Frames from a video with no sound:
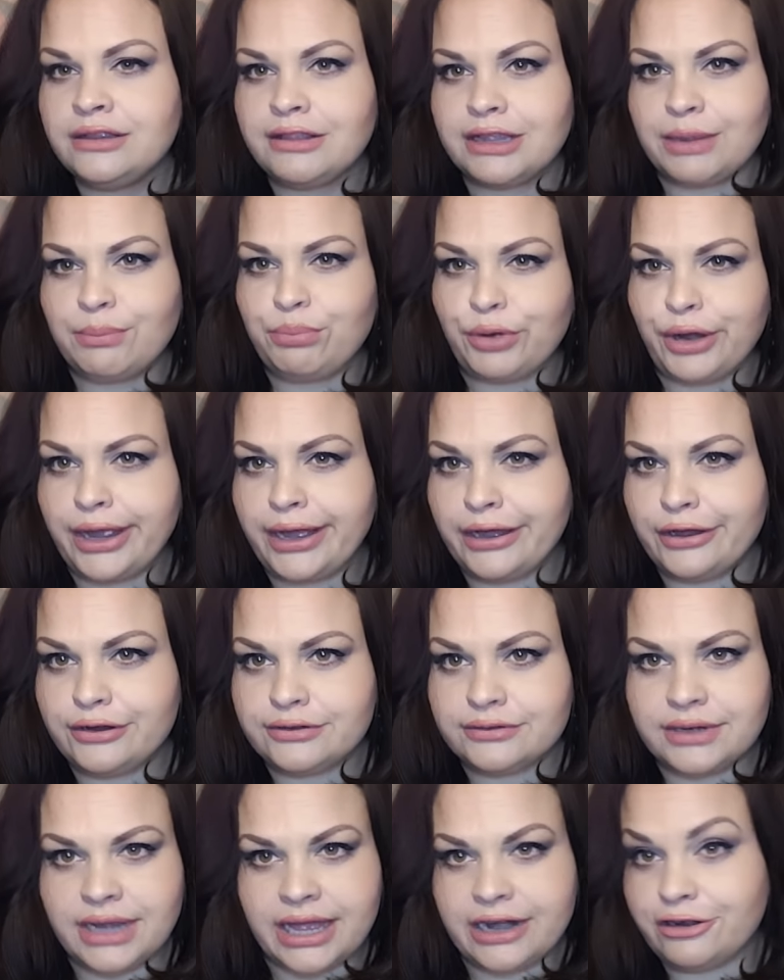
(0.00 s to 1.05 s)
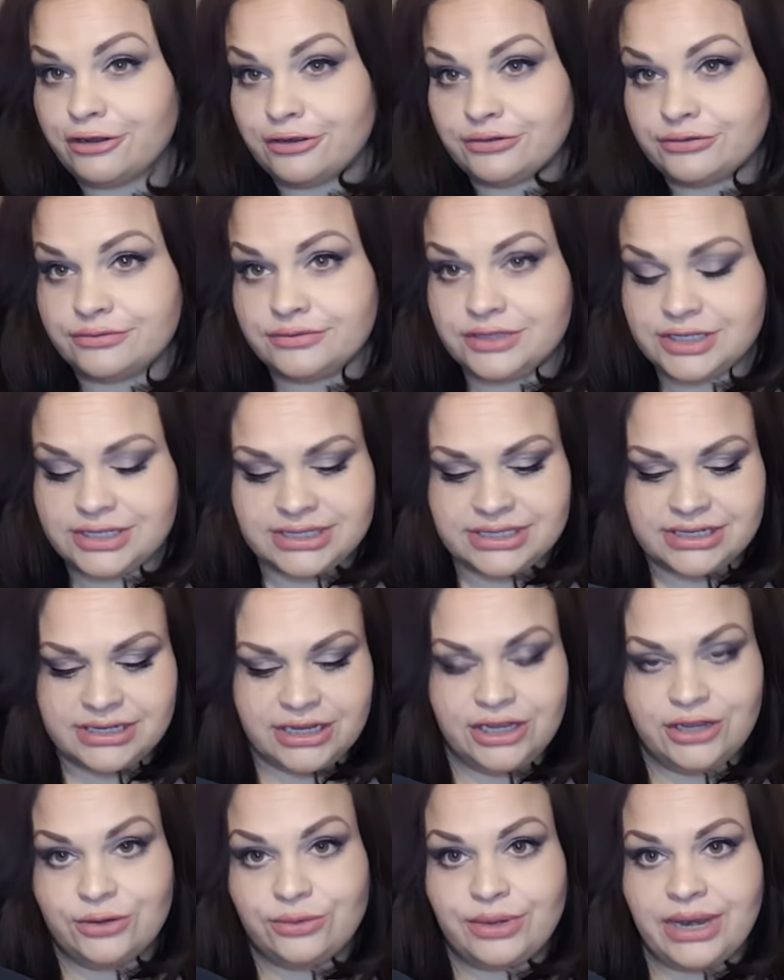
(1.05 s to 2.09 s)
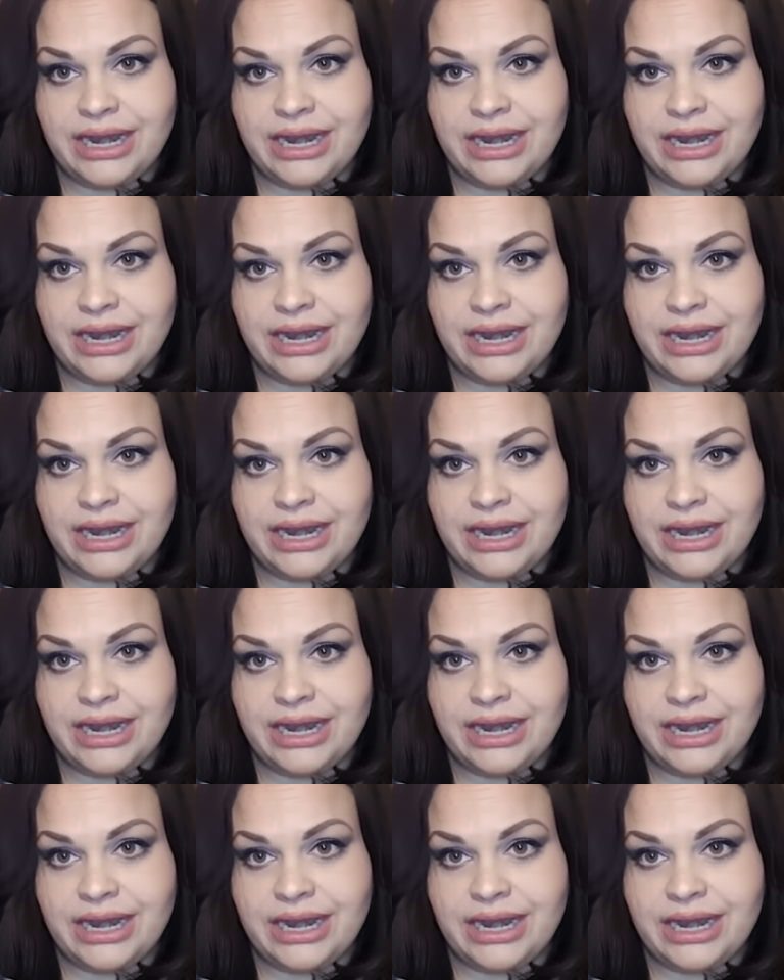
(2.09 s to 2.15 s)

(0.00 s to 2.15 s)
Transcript: like a brown. I don't know, just cute.